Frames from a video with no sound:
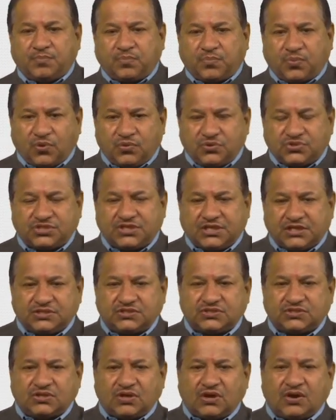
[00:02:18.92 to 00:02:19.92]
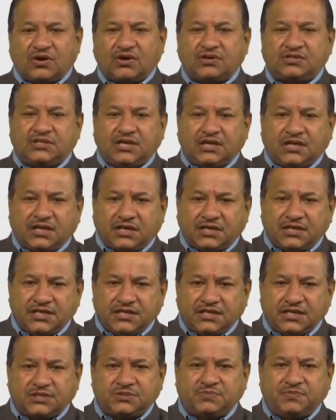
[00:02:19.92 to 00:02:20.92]
process or the
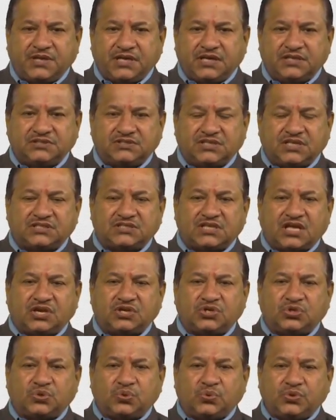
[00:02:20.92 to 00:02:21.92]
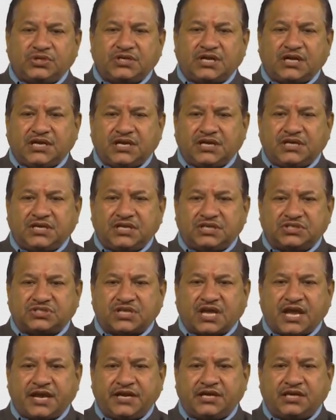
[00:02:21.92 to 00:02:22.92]
learning experiences are totally
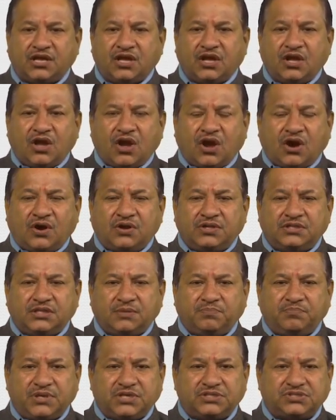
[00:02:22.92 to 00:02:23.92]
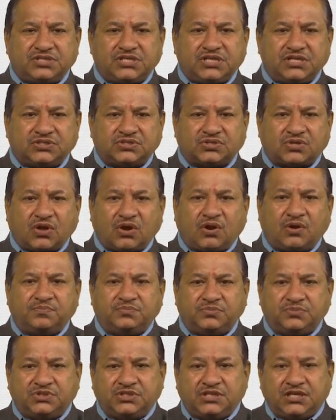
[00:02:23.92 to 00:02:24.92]
designed on the basis of
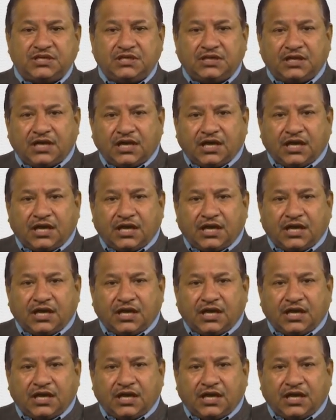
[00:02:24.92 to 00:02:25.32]
the